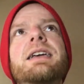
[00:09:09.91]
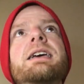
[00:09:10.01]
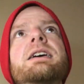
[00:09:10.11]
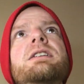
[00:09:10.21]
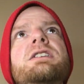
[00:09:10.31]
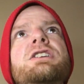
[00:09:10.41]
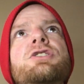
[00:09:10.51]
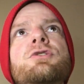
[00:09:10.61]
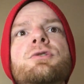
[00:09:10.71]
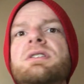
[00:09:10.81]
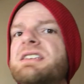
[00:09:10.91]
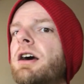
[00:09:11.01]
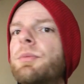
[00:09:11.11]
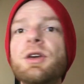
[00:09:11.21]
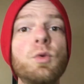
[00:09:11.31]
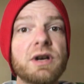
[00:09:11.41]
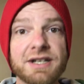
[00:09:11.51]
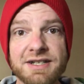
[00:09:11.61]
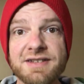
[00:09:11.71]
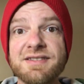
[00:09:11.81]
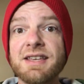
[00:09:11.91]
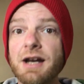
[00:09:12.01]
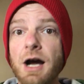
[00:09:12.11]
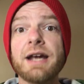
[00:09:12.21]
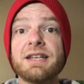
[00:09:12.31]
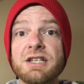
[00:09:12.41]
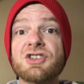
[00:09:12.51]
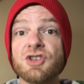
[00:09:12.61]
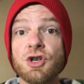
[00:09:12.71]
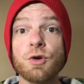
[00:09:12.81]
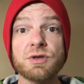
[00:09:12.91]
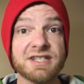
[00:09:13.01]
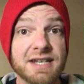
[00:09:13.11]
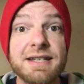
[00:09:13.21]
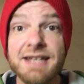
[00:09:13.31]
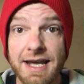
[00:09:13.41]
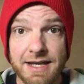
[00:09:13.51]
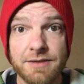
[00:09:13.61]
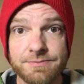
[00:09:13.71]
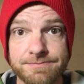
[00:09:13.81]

Can you tell me what it is that I need to know today?